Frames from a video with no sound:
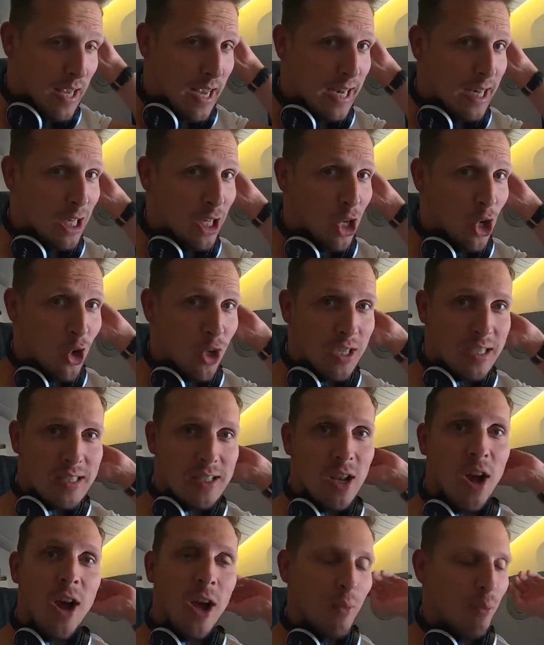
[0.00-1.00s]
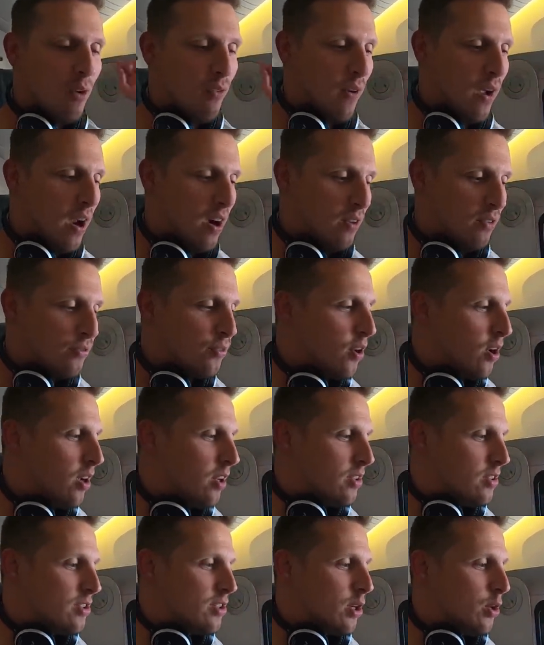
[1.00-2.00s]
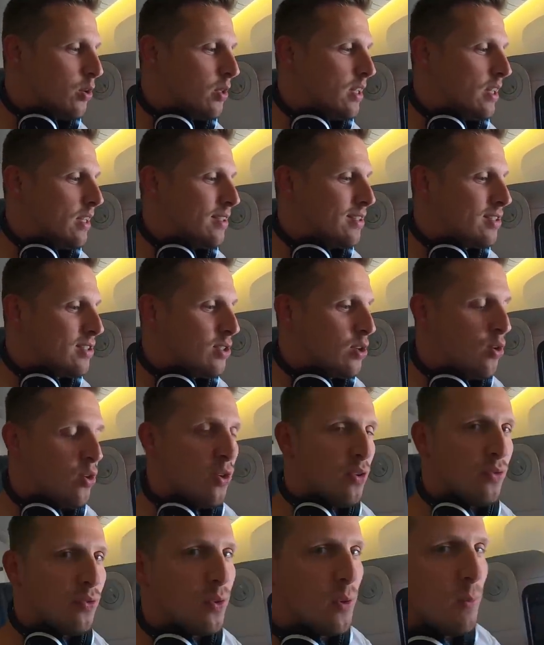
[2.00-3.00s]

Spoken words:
it looks like with Air France. So they serve